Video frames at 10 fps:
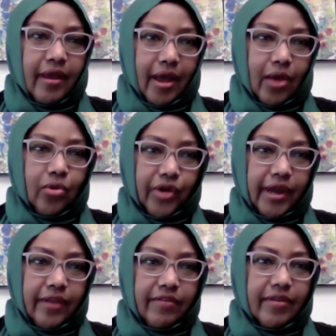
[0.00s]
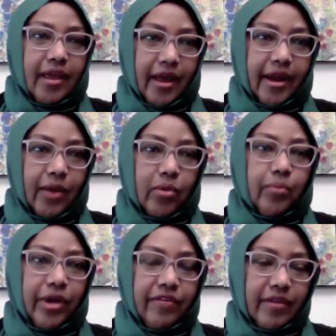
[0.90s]
our rights, and our
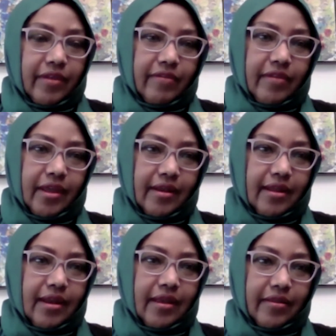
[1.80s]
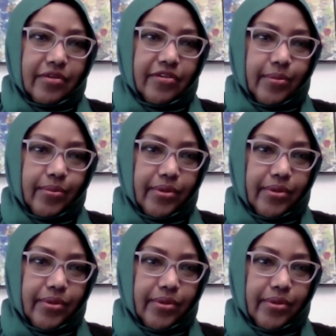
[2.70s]
presence in leadership.